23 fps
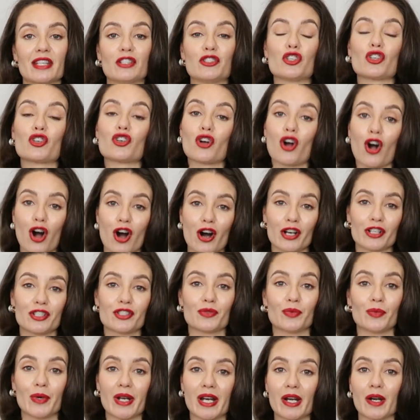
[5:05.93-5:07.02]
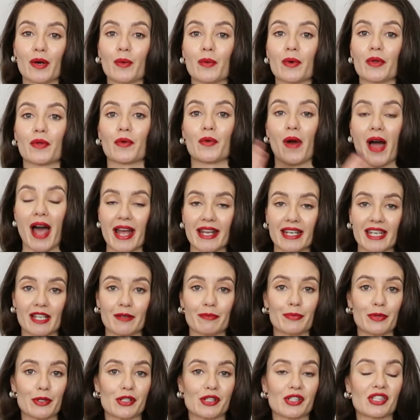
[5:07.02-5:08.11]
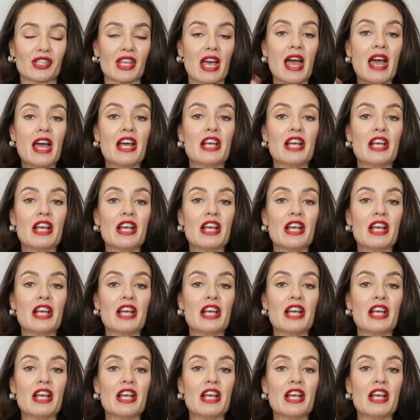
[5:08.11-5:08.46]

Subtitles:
that you can't wear with riding boots.